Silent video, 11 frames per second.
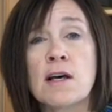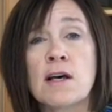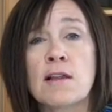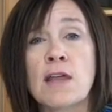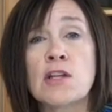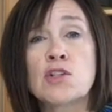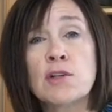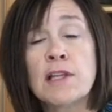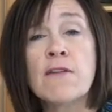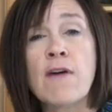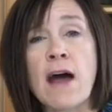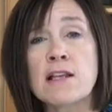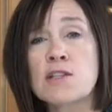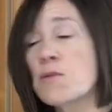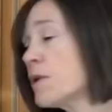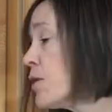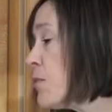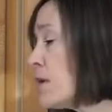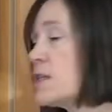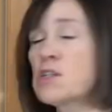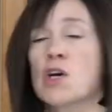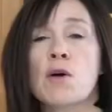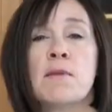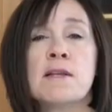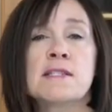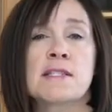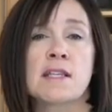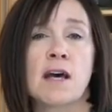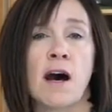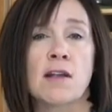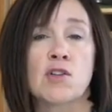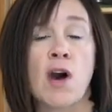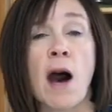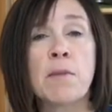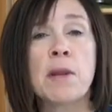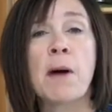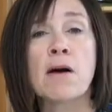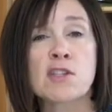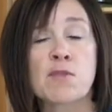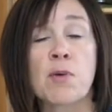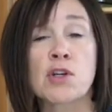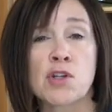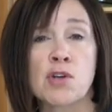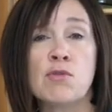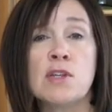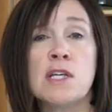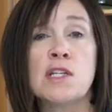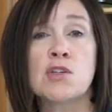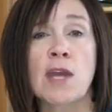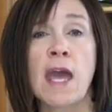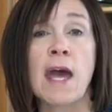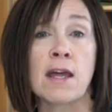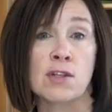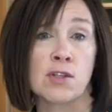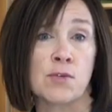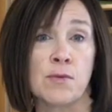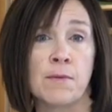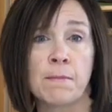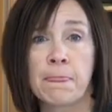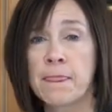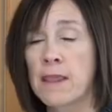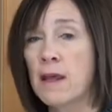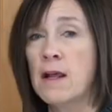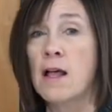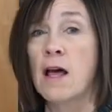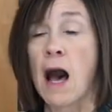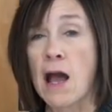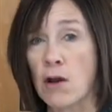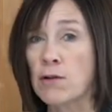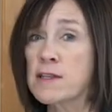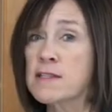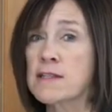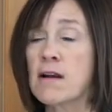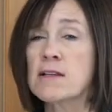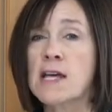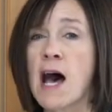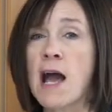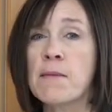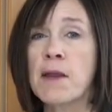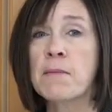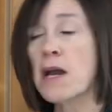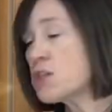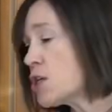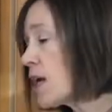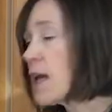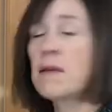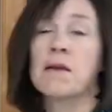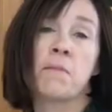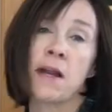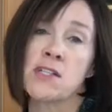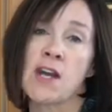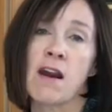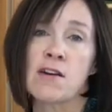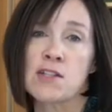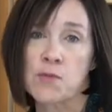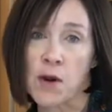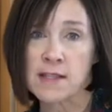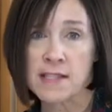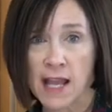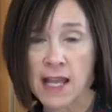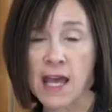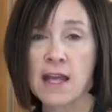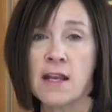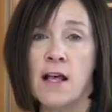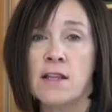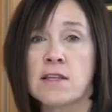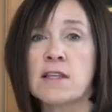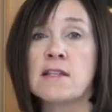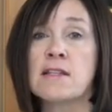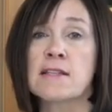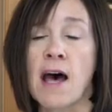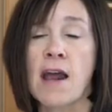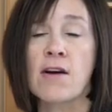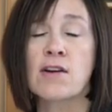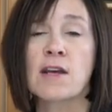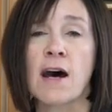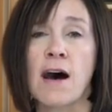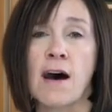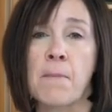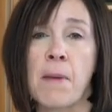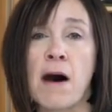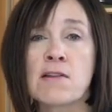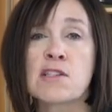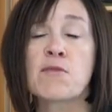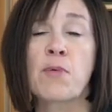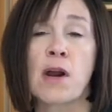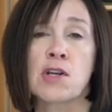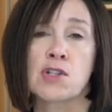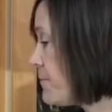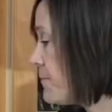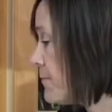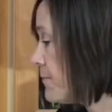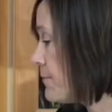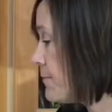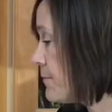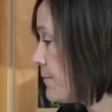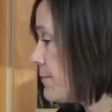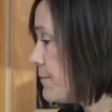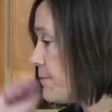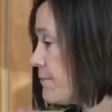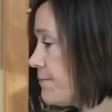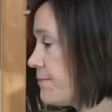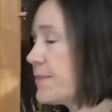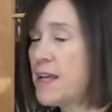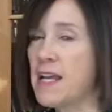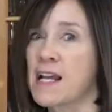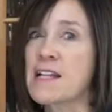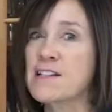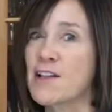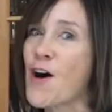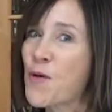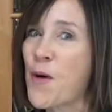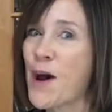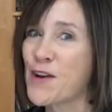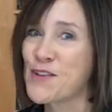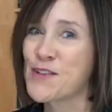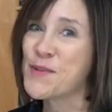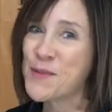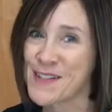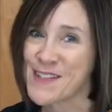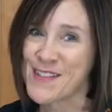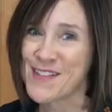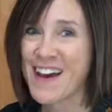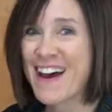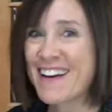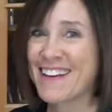that you live at is really what determines to how many pounds of pressure you need to can to. I only start timing my chicken and my jars once I get to the desired pounds of pressure. And it gets a lot quieter too once you do that.